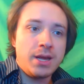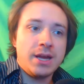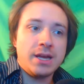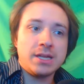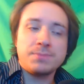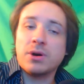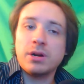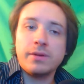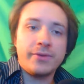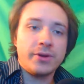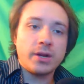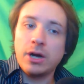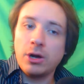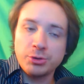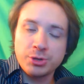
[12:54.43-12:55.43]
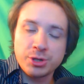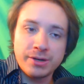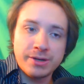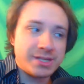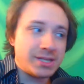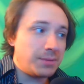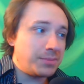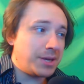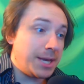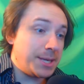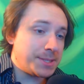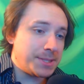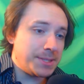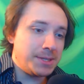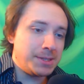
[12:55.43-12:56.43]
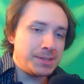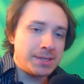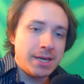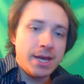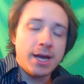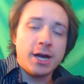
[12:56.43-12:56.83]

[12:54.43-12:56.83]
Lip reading: It's part of your culture in some cases.